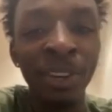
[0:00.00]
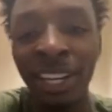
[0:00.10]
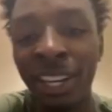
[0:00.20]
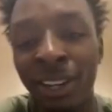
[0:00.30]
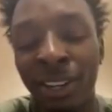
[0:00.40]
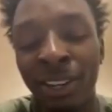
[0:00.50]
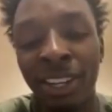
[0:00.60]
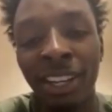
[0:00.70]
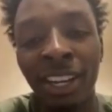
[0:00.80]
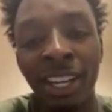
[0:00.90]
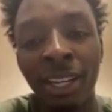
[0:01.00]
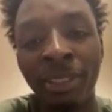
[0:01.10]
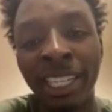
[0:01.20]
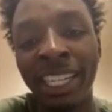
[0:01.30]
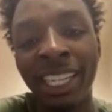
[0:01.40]
you want to go,
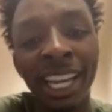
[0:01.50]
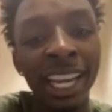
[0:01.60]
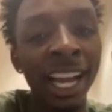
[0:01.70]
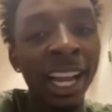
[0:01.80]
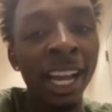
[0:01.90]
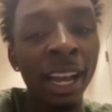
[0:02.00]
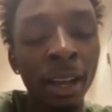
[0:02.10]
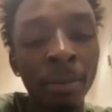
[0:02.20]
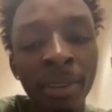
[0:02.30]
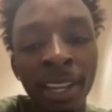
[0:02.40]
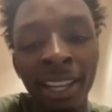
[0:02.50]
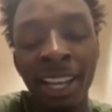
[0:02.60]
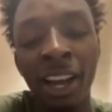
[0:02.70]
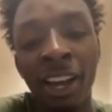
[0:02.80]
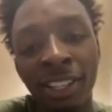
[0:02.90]
Jae'Sean.com.
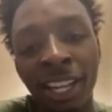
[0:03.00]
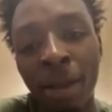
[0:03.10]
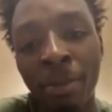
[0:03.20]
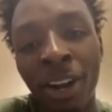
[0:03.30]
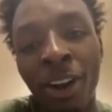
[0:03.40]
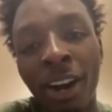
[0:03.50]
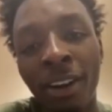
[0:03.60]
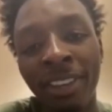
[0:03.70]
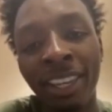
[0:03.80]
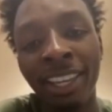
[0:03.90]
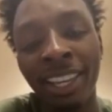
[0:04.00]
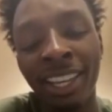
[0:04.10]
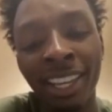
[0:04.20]
I also got my coffee.